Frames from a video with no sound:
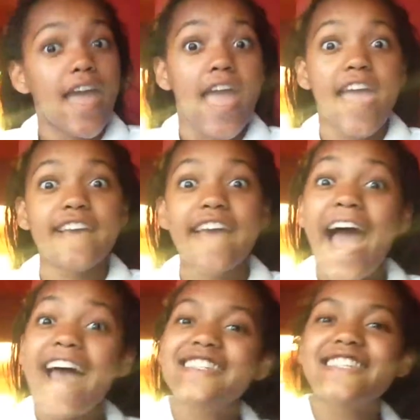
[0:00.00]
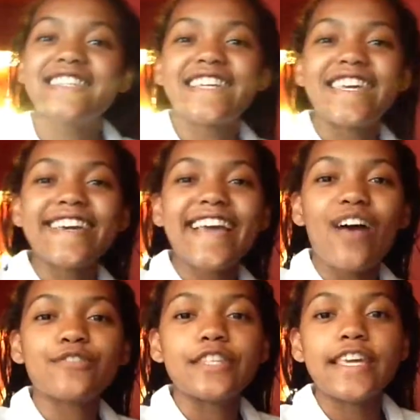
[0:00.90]
Hey guys, it's Nakia
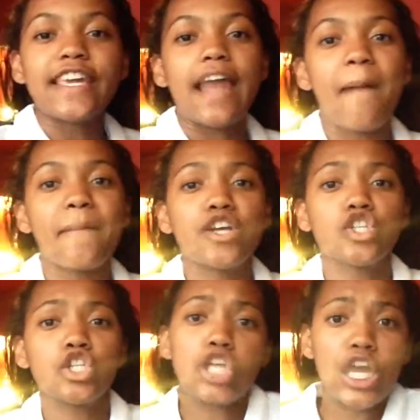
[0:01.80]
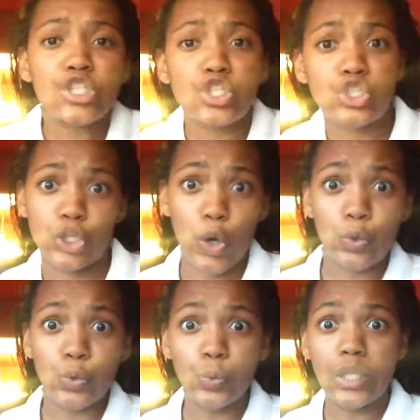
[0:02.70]
Kelsey and I'm here today to show
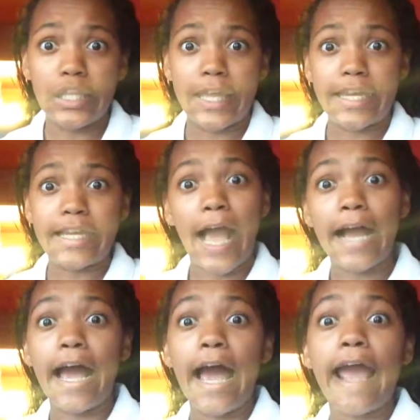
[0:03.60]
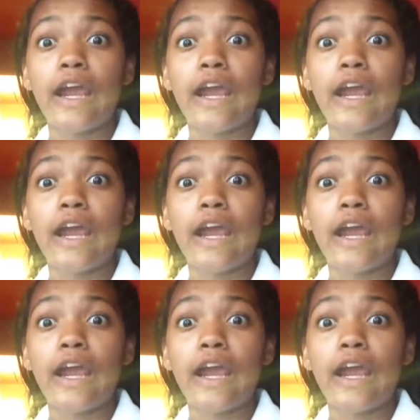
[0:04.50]
you the Lady Gaga